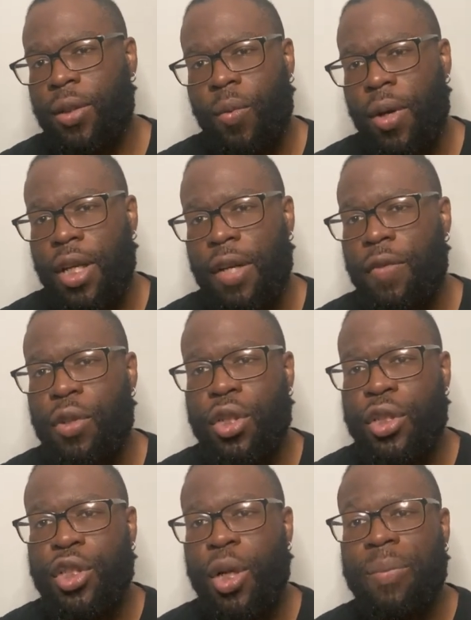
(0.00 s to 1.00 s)
1. If you
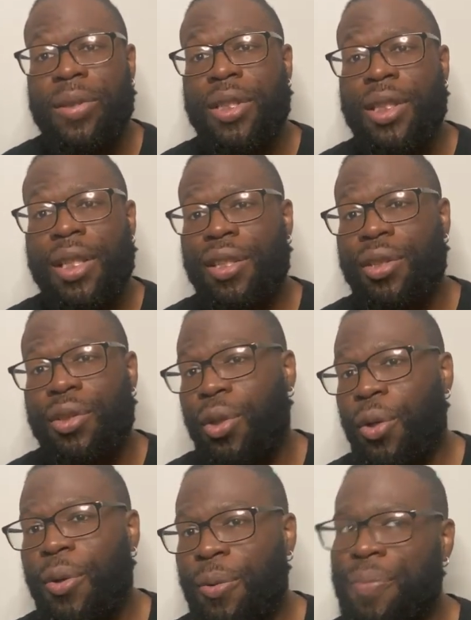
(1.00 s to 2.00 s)
just jump into season 2,